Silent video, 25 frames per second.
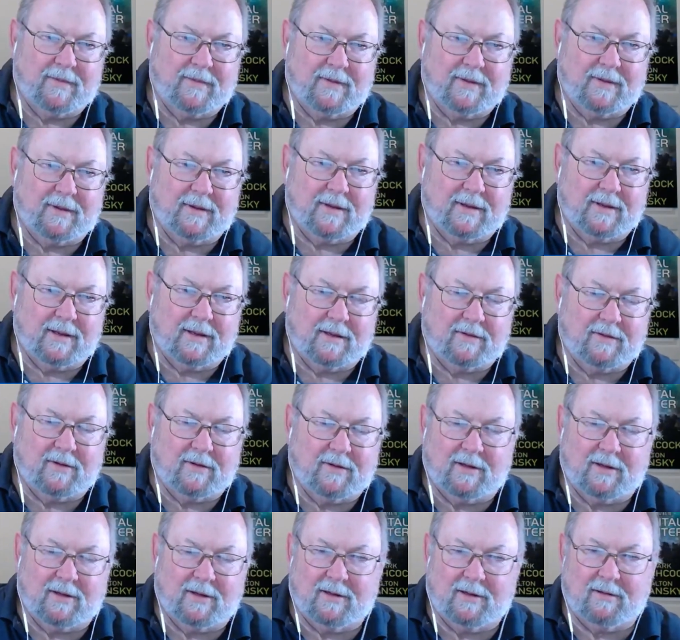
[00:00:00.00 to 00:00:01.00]
it,
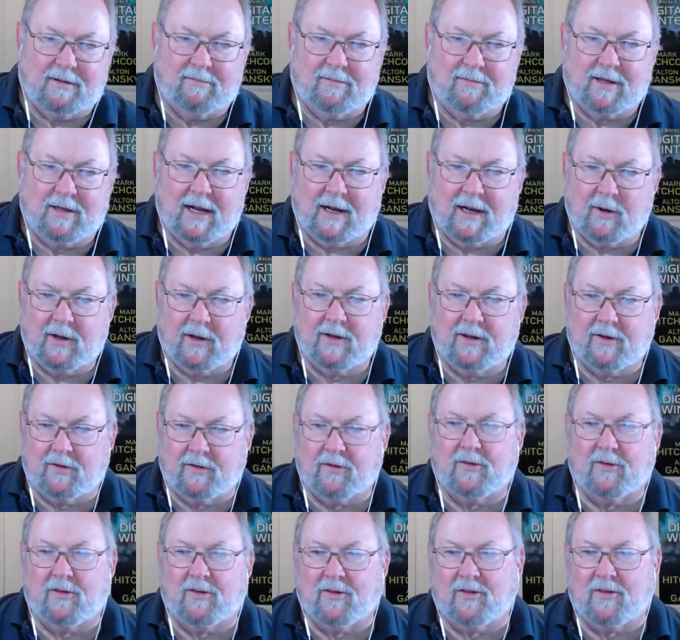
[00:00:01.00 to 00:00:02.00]
can I go ahead and just
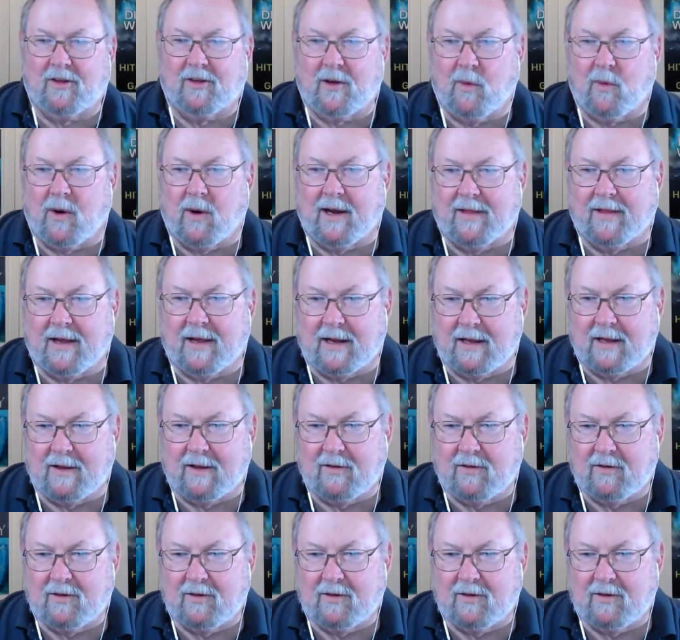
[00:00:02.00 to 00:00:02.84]
say why that is?